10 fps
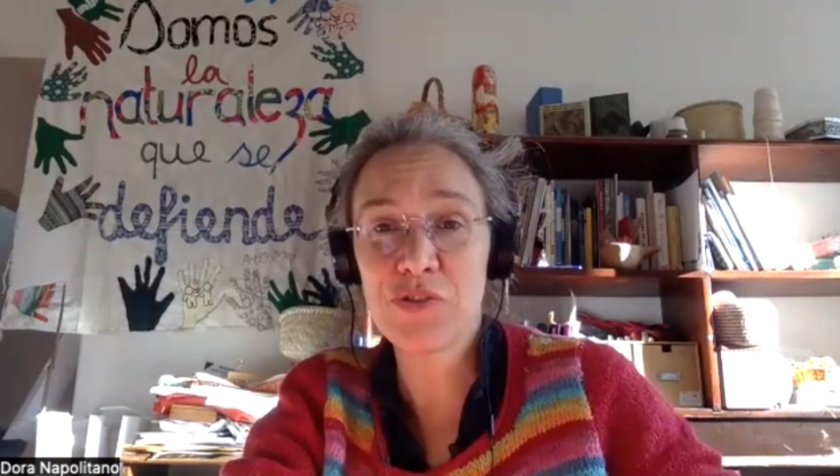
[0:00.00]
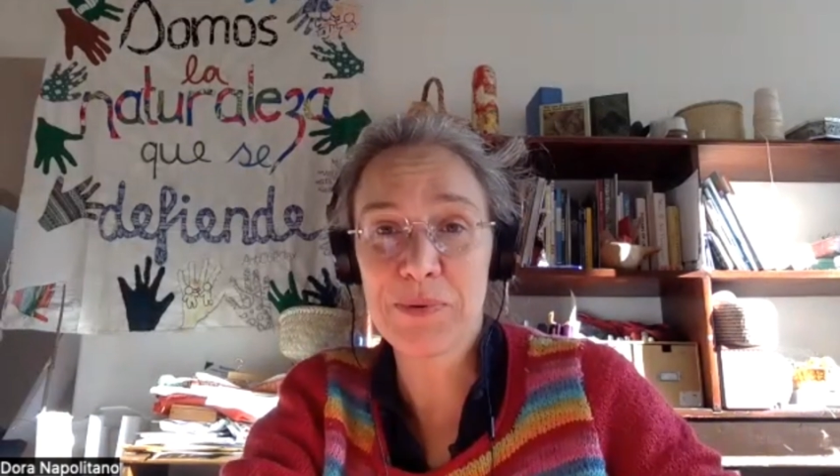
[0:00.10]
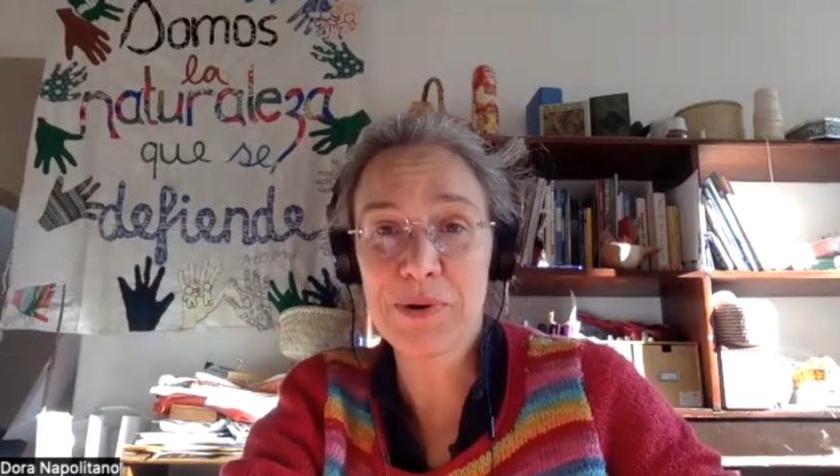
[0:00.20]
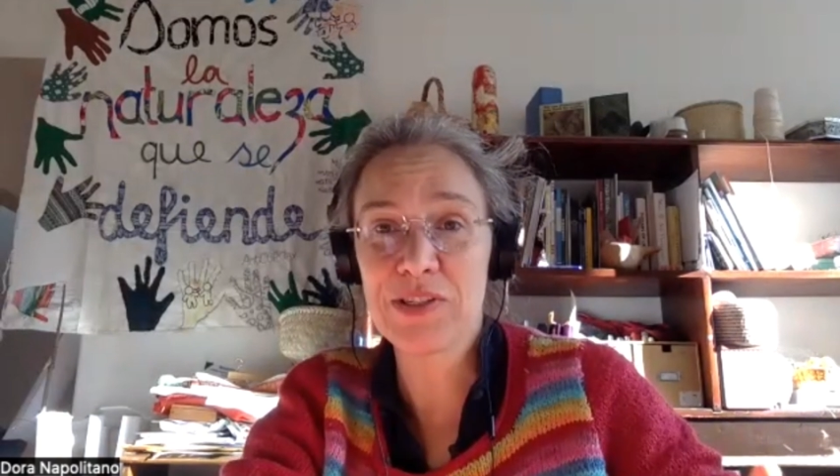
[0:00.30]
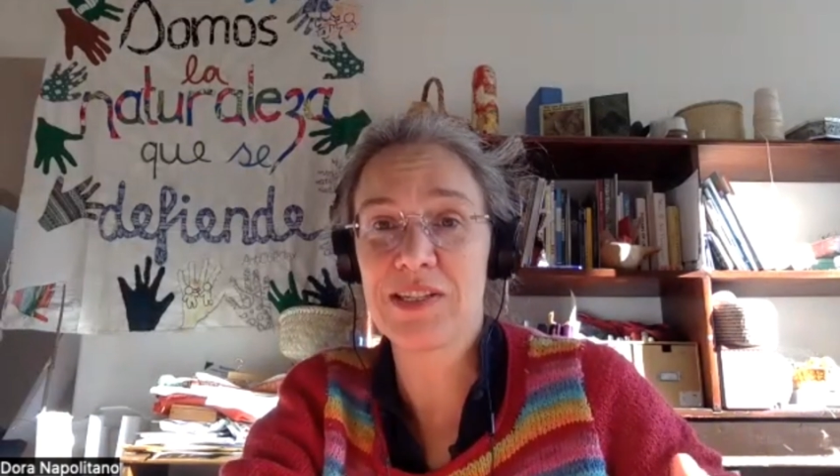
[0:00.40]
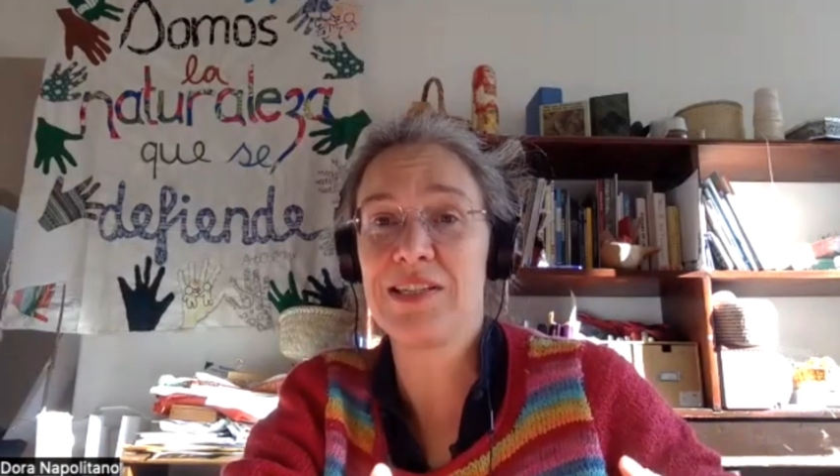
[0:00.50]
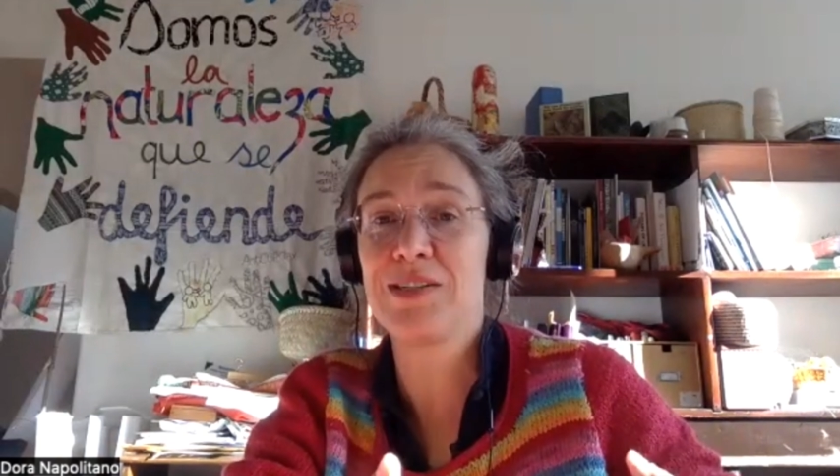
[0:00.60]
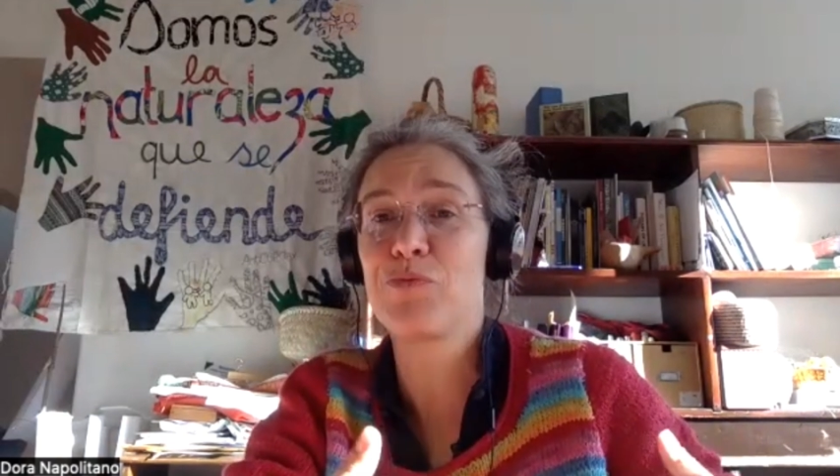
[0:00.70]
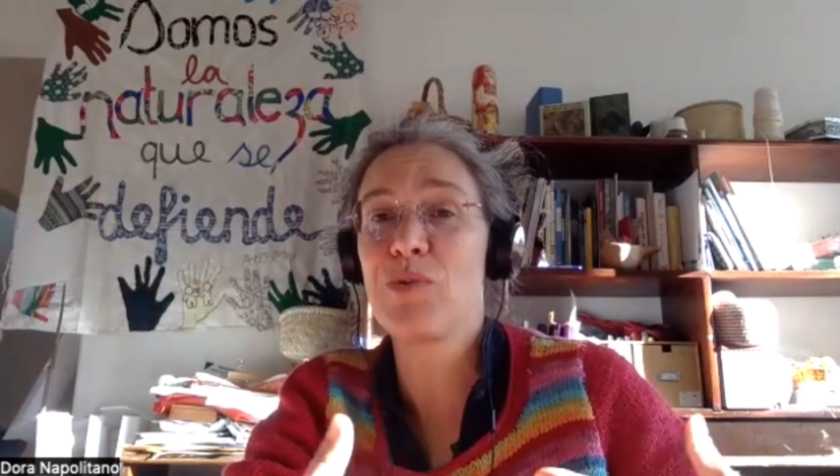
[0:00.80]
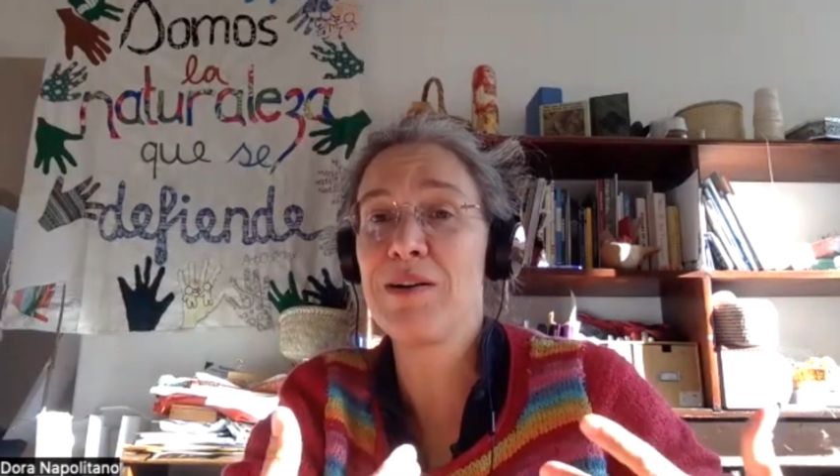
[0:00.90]

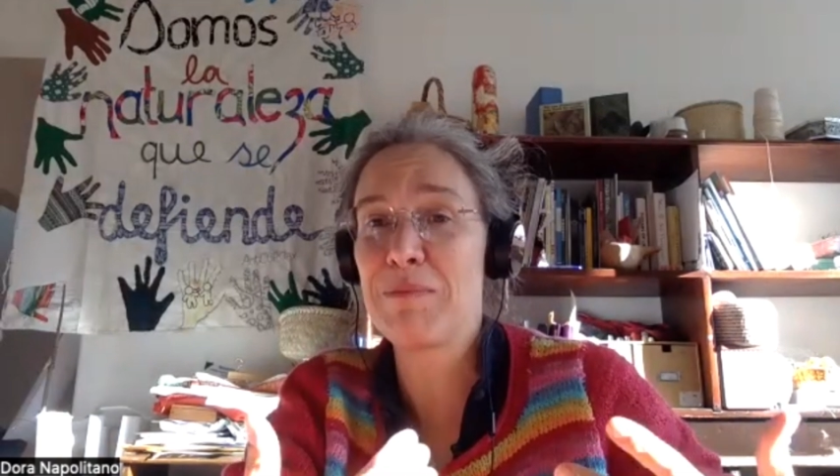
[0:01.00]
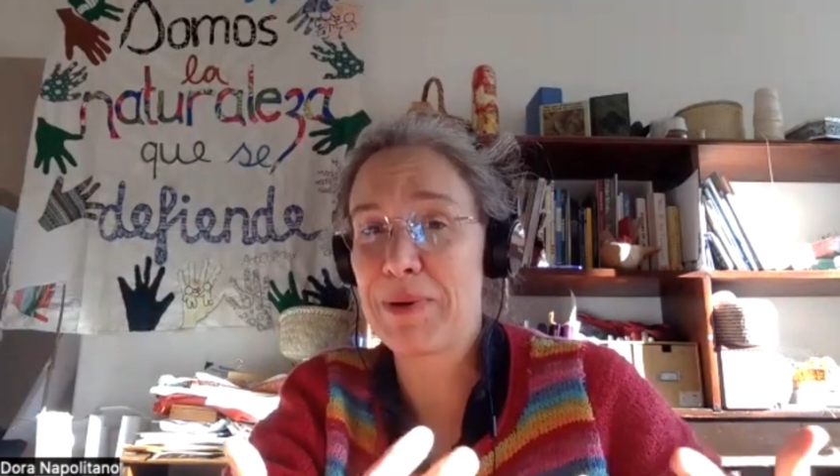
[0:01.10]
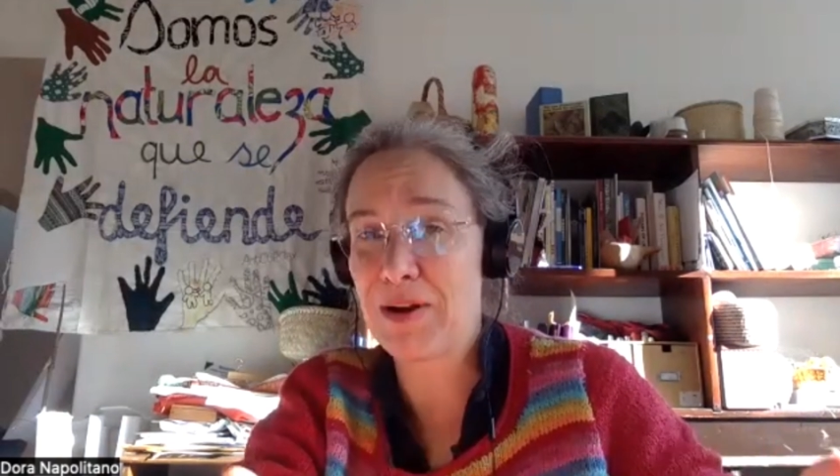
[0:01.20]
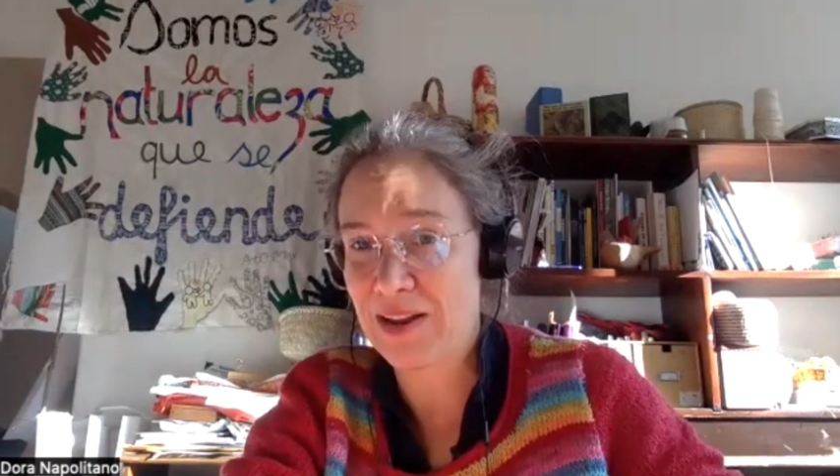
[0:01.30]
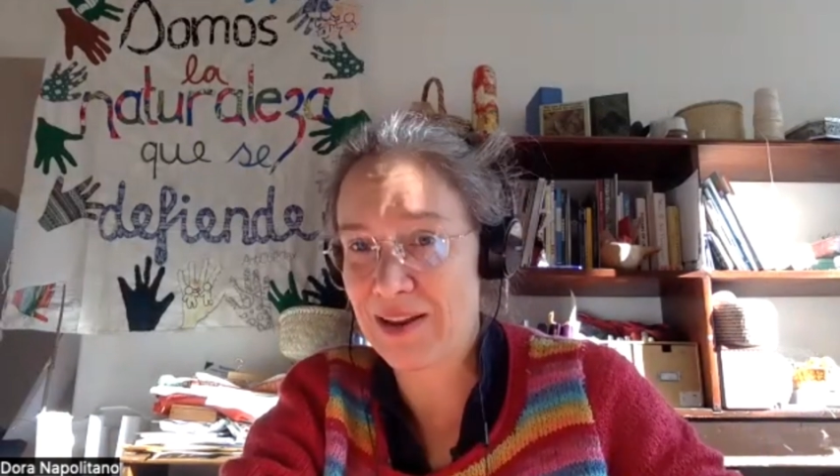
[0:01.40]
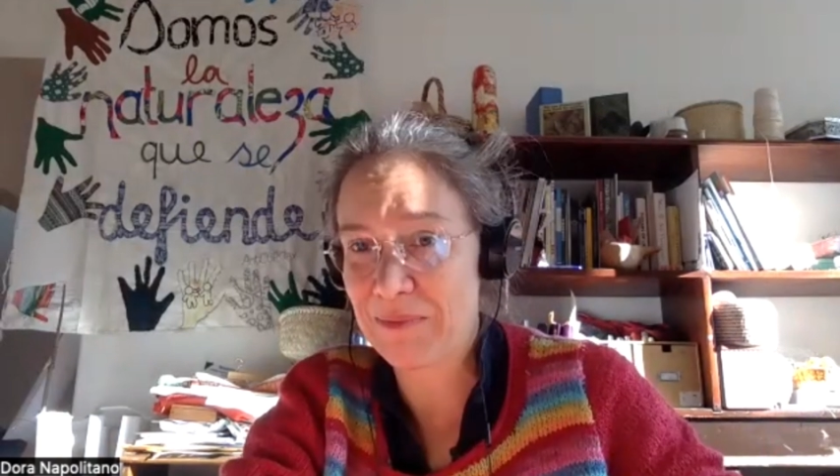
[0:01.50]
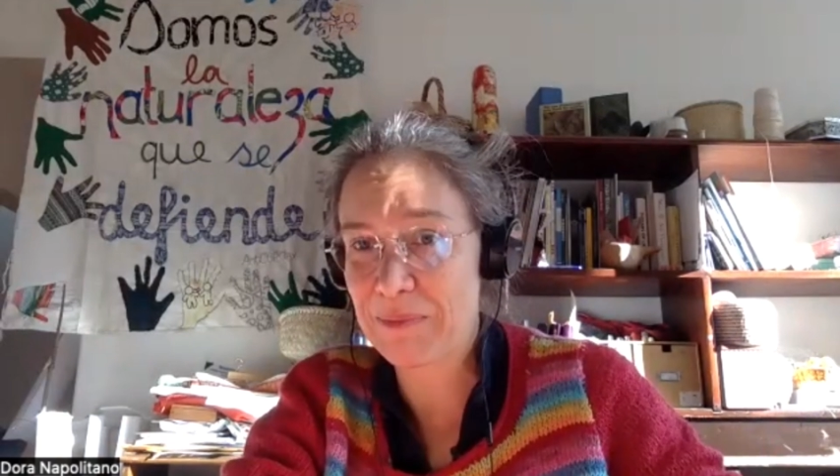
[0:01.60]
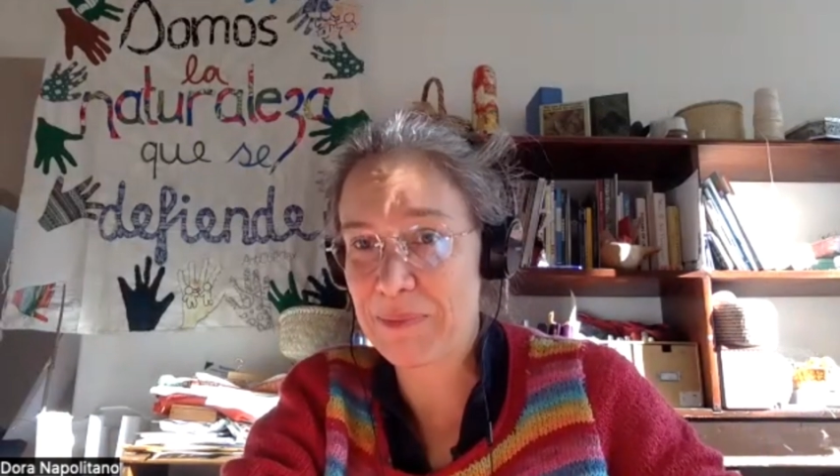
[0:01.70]
processes run by